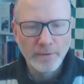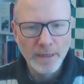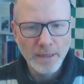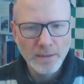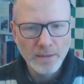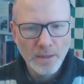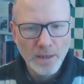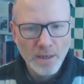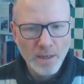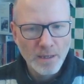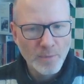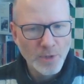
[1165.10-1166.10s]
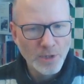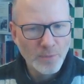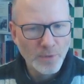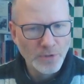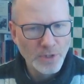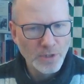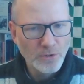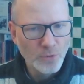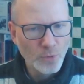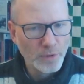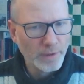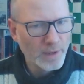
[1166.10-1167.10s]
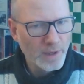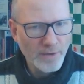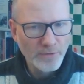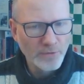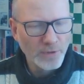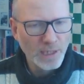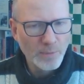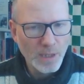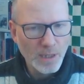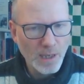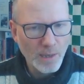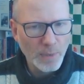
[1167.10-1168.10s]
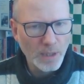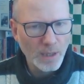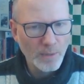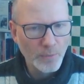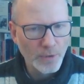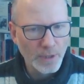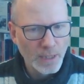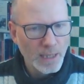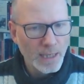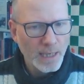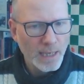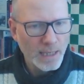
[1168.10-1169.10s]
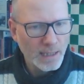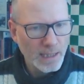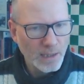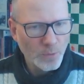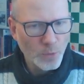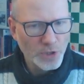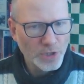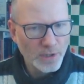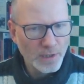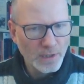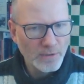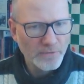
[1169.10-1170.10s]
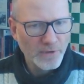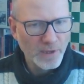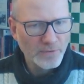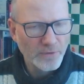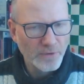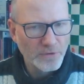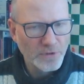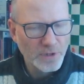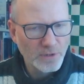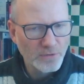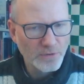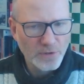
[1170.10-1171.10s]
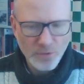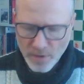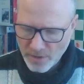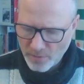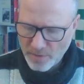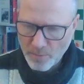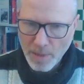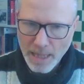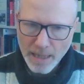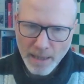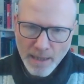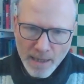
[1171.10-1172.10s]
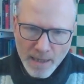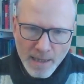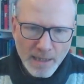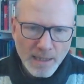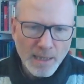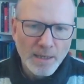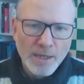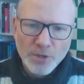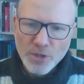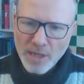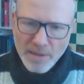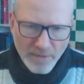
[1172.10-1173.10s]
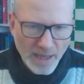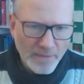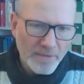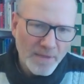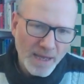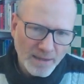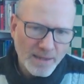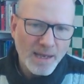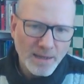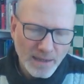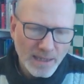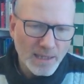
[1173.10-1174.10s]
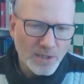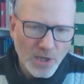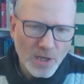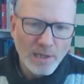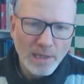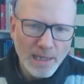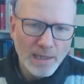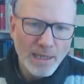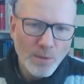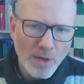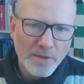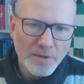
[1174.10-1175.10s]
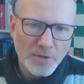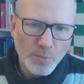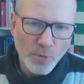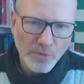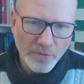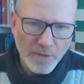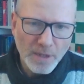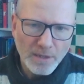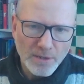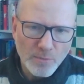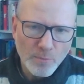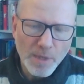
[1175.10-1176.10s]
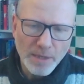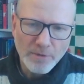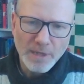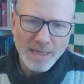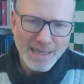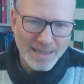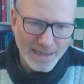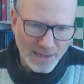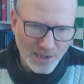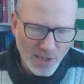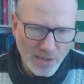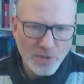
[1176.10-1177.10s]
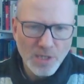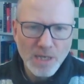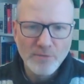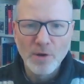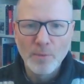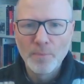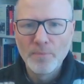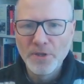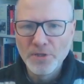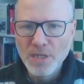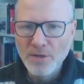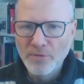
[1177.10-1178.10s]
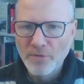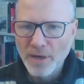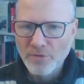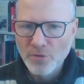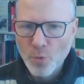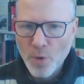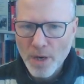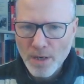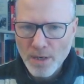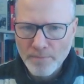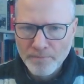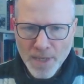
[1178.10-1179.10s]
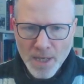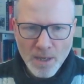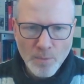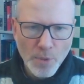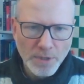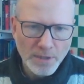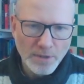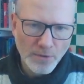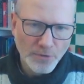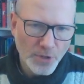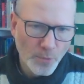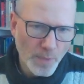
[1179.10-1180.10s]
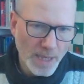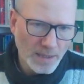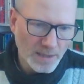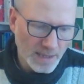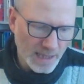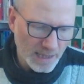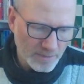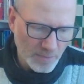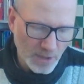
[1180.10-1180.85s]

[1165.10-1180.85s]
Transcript: right? The bishop on g2 will never really be a happy camper. And again, we're starting to fight for the central squares with black. Yeah, and that then is clearly why this move is better. Yes, it does give up the d5 square, but it also means that